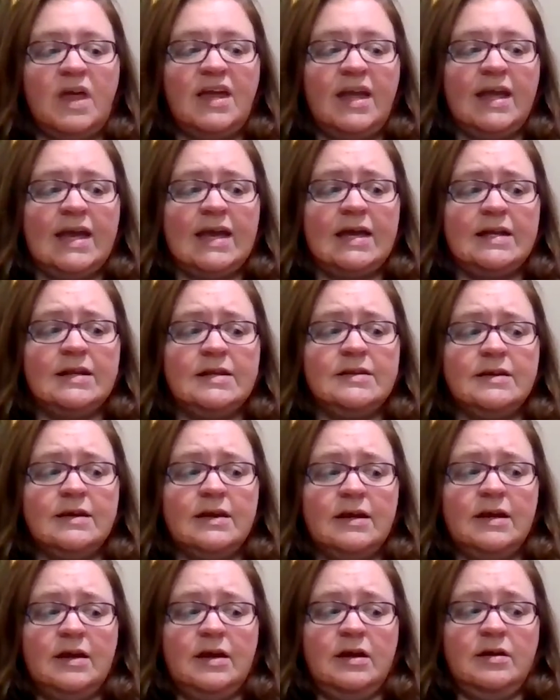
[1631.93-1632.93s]
And
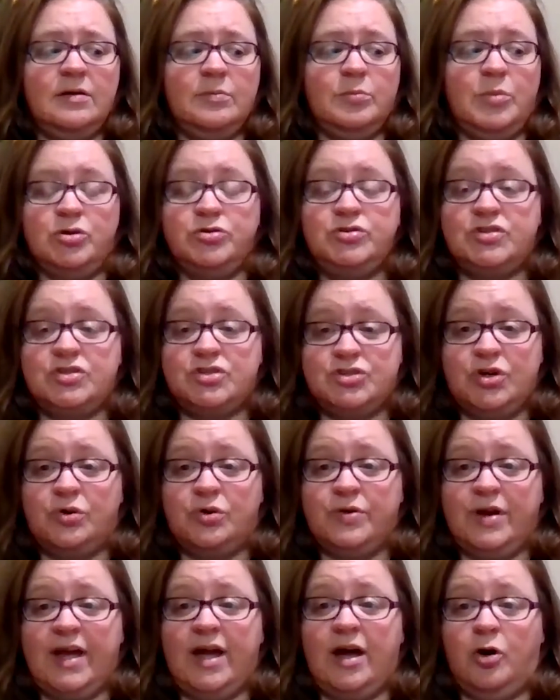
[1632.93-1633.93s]
most
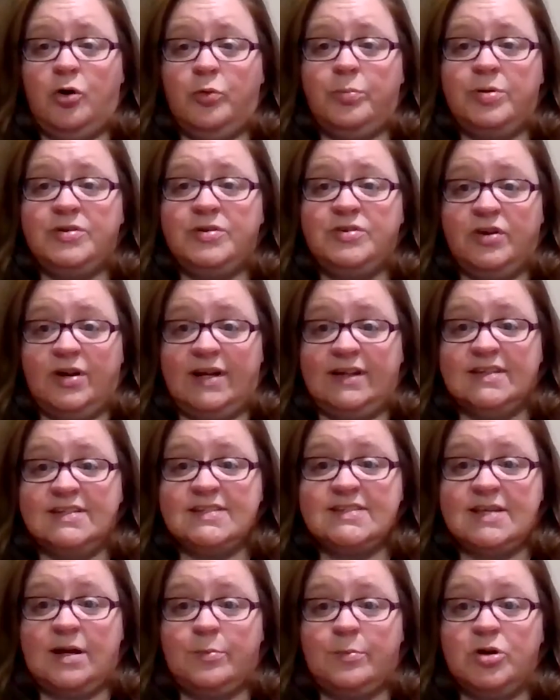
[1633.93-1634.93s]
don't help during the
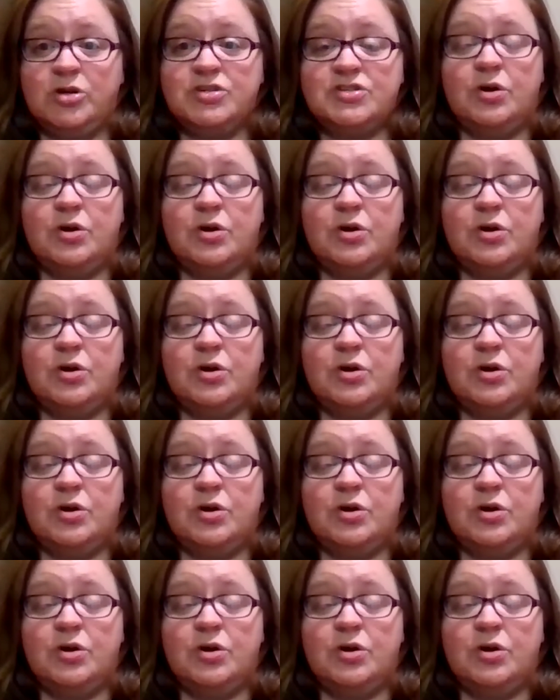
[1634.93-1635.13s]
summer.